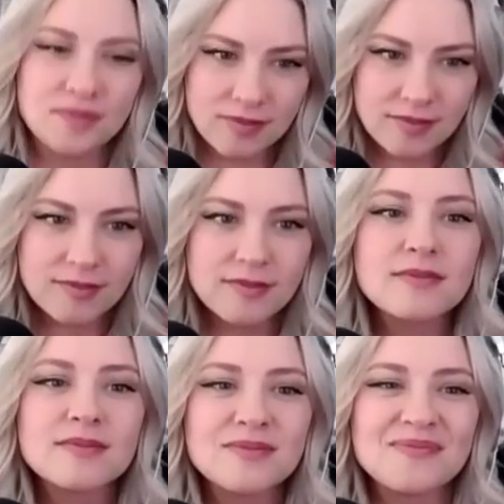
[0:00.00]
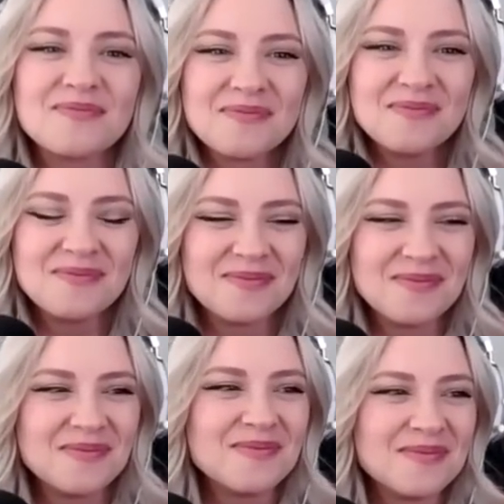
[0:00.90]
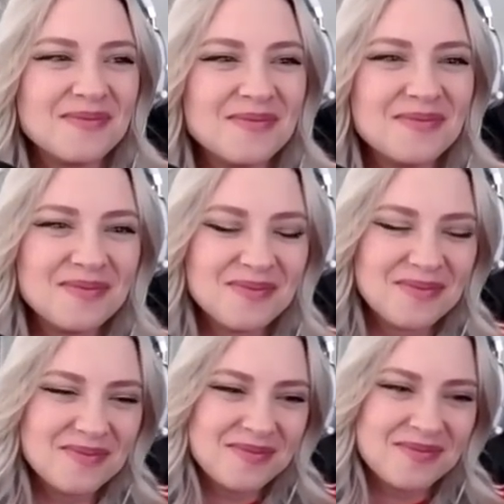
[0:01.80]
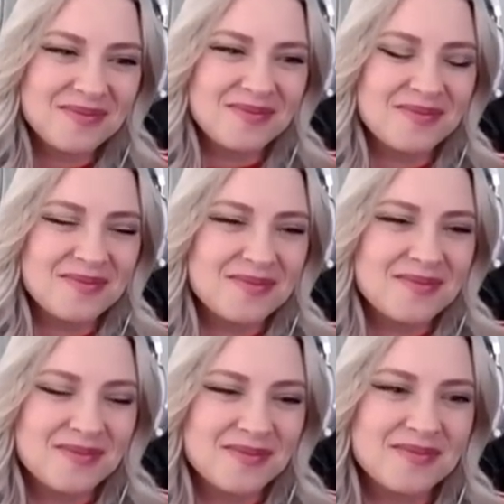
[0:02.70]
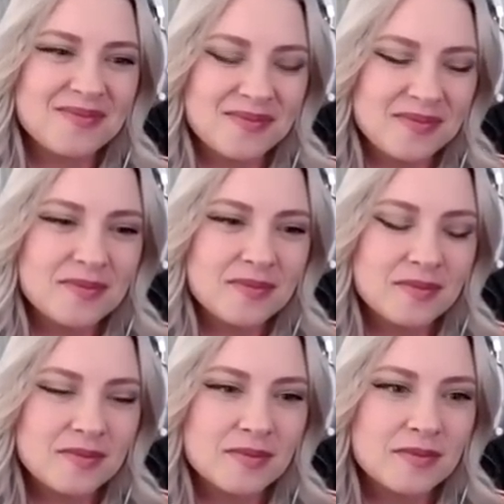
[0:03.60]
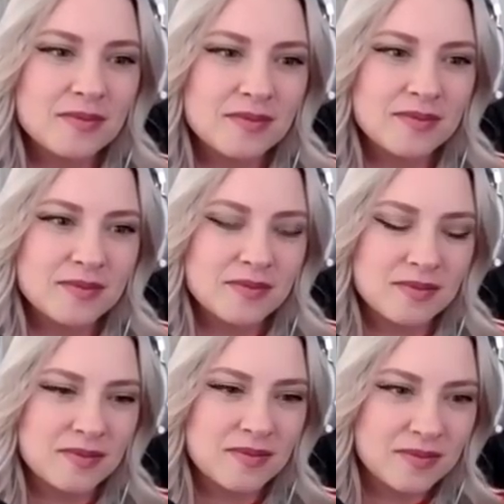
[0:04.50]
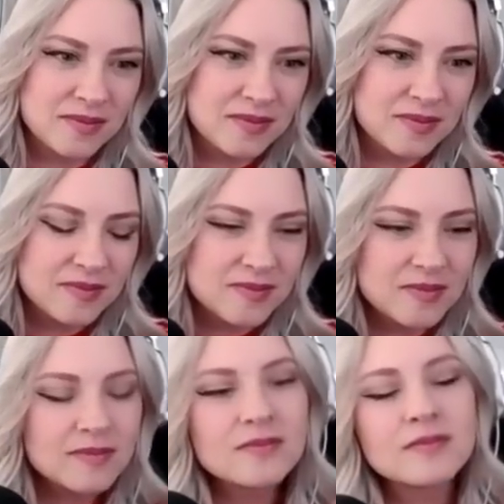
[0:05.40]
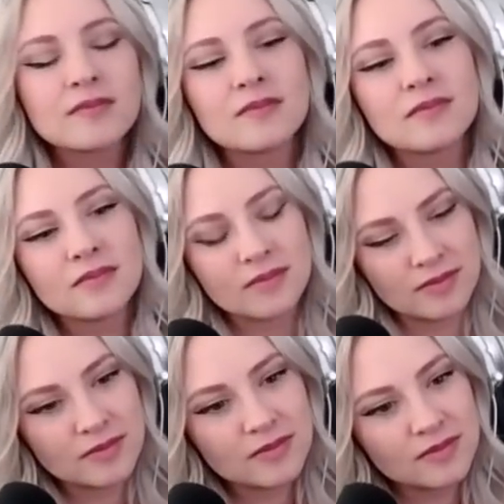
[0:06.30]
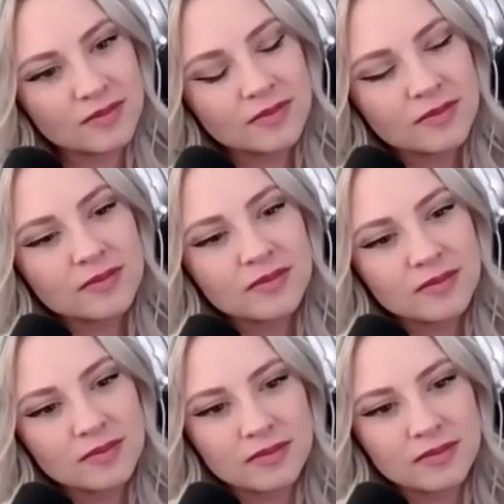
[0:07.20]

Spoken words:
(not speaking)